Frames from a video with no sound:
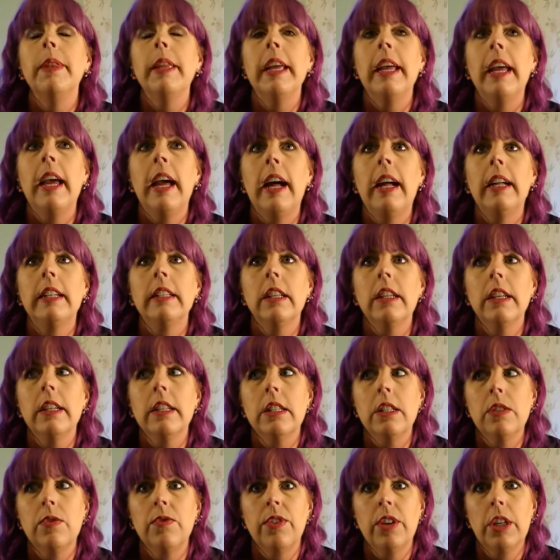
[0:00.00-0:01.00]
and it's
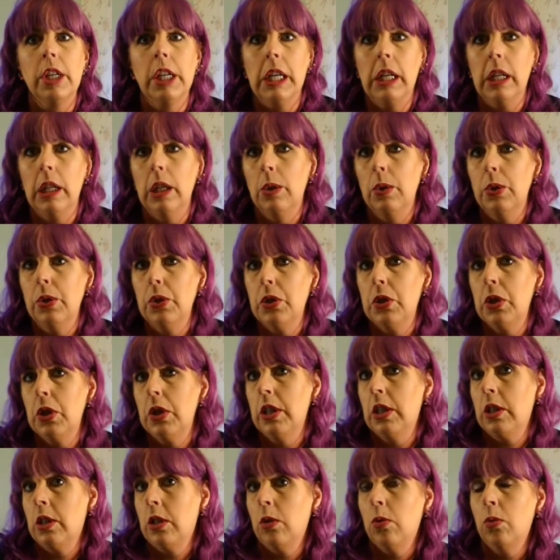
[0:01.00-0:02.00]
very close to
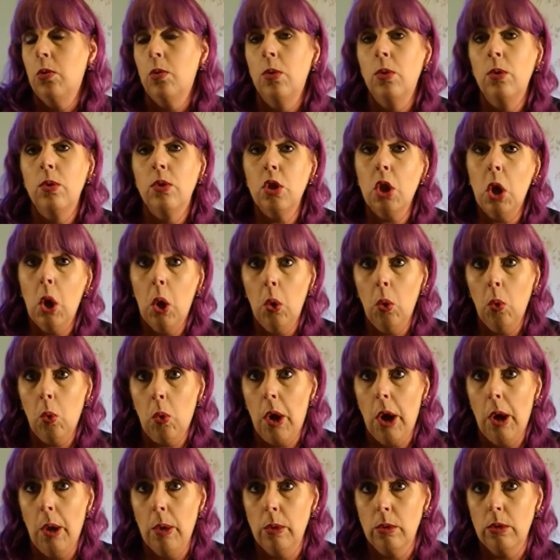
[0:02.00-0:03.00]
the new toll
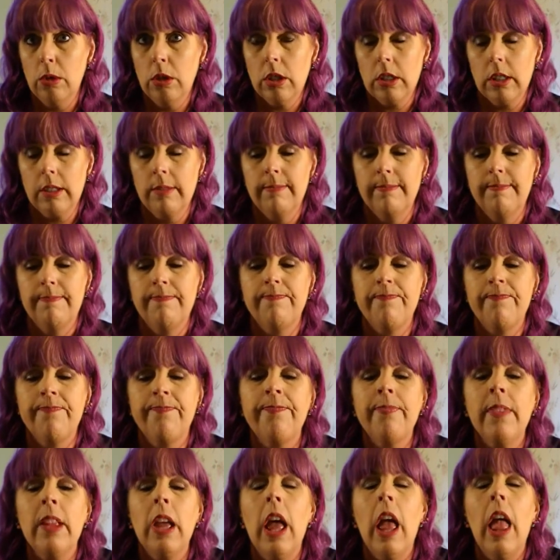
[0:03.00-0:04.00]
roads
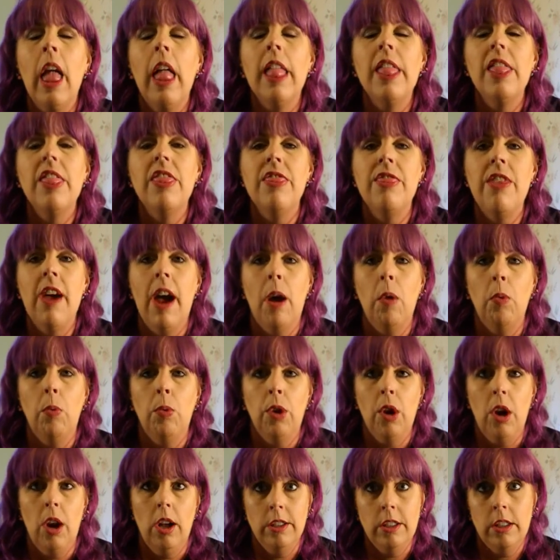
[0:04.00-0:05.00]
that
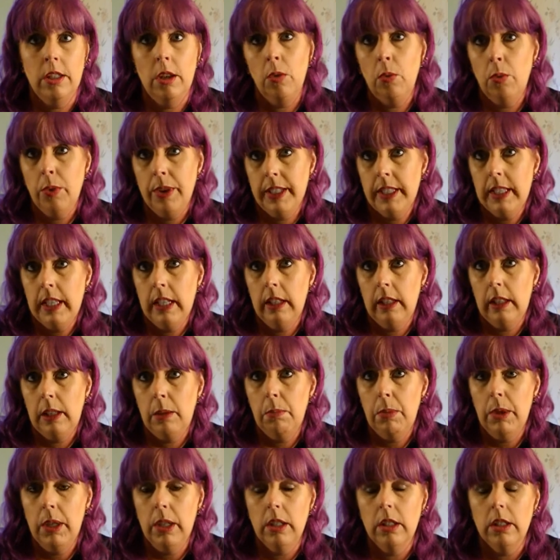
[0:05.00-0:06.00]
were also
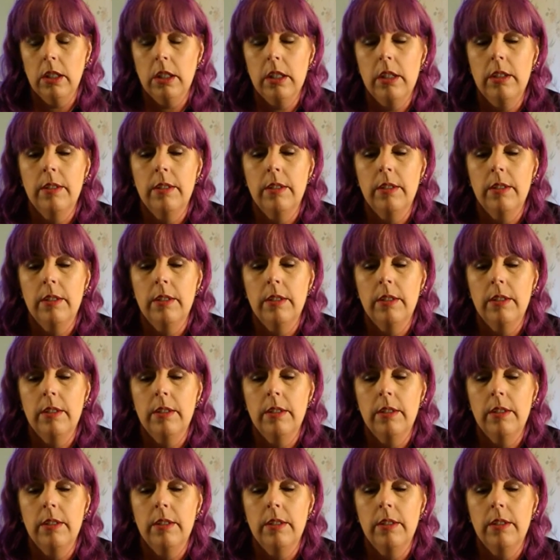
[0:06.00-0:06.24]
recently built.